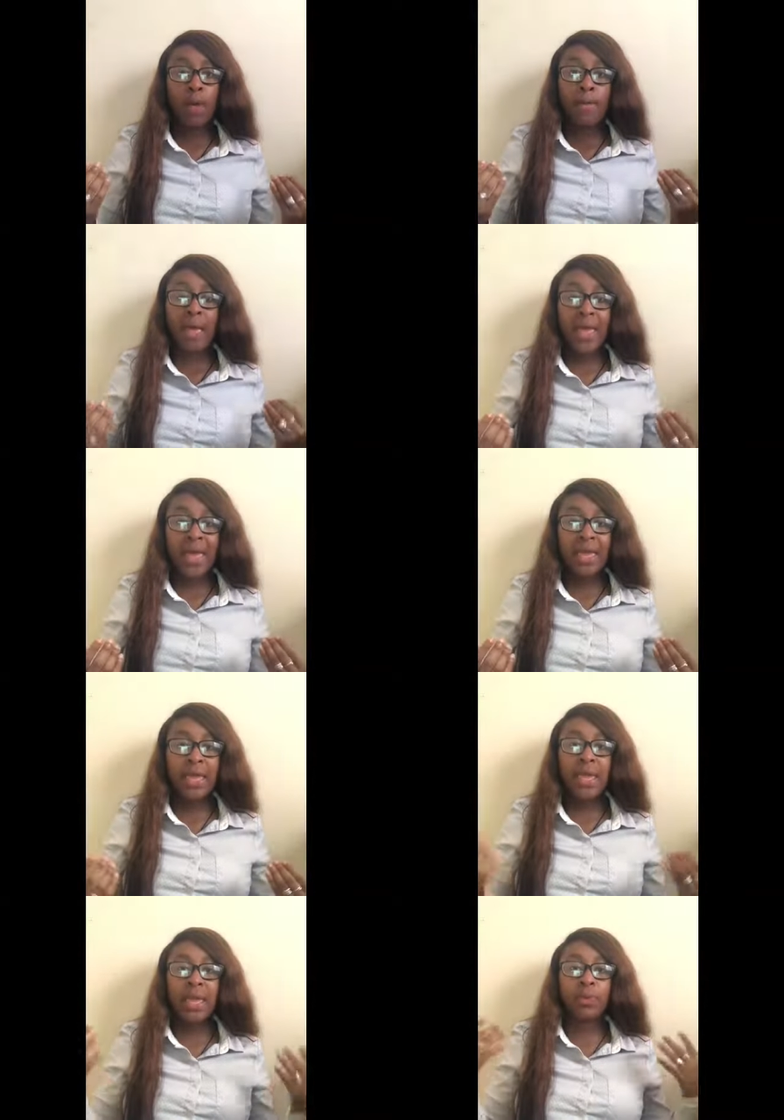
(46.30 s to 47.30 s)
pay
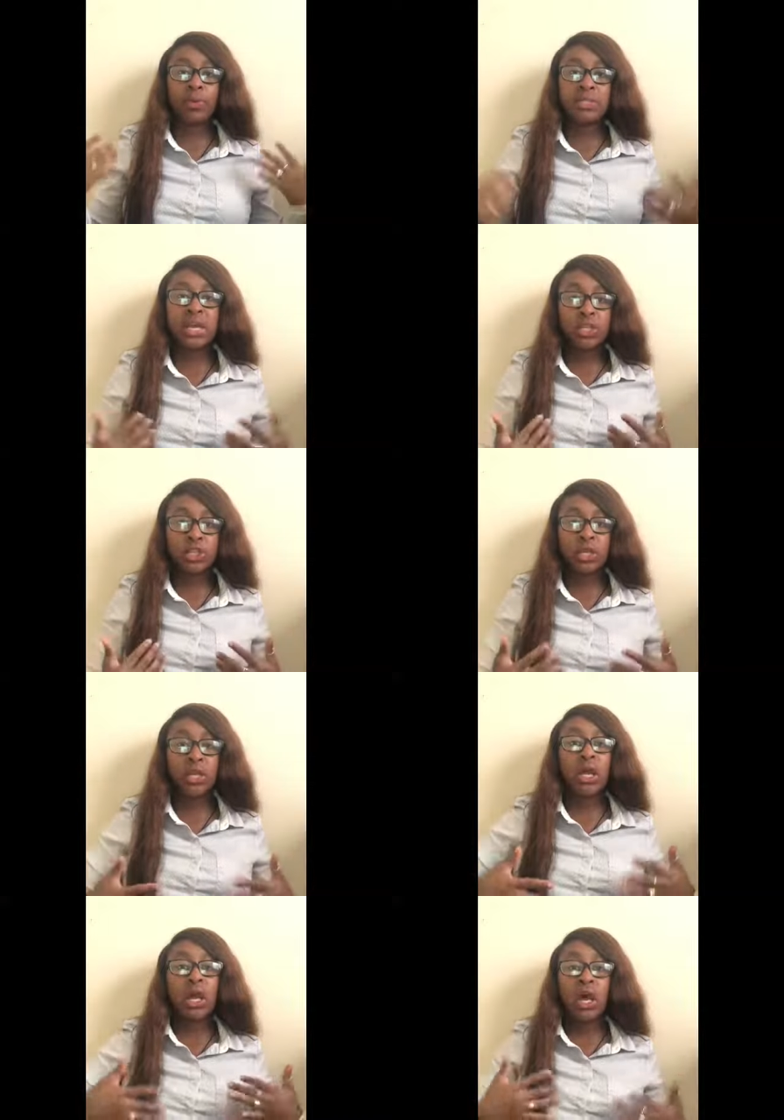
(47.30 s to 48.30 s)
and
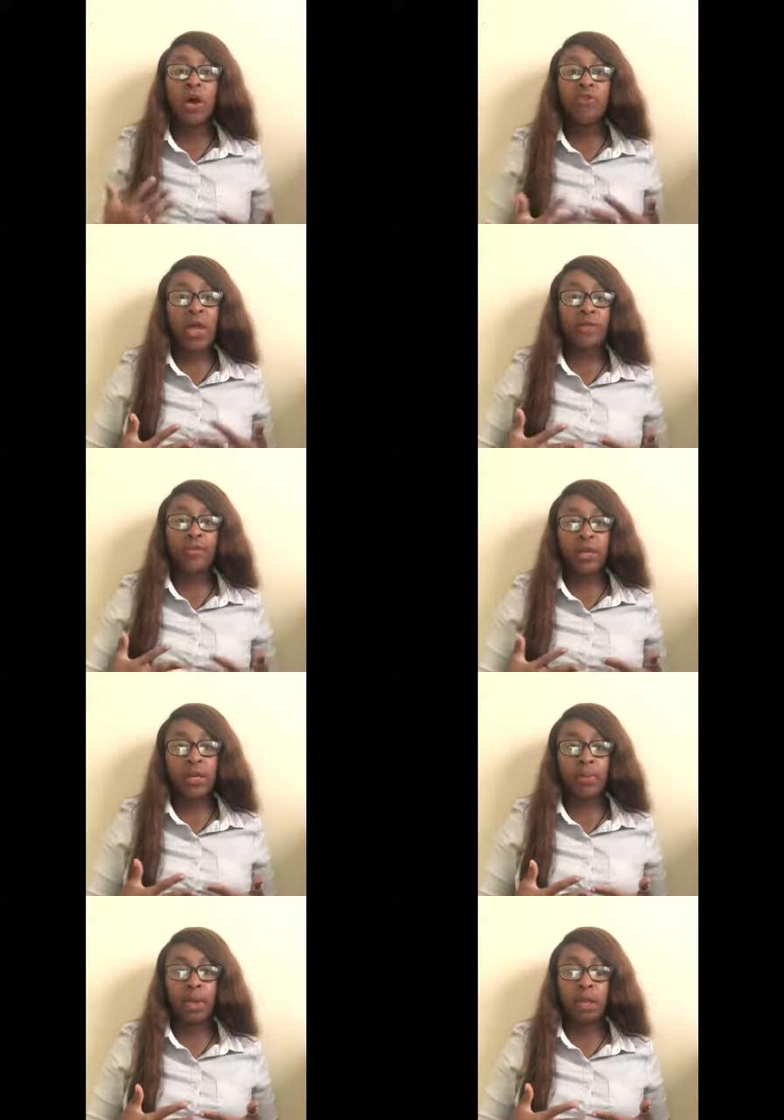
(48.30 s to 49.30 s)
protection of African
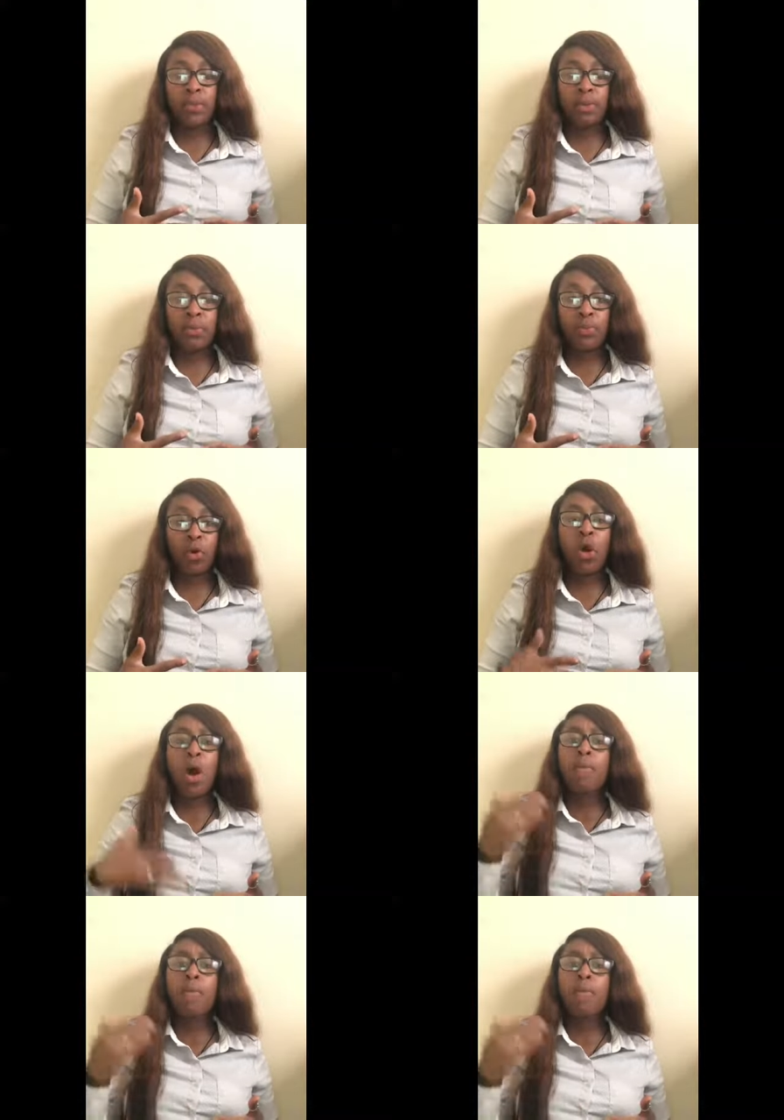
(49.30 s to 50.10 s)
American people,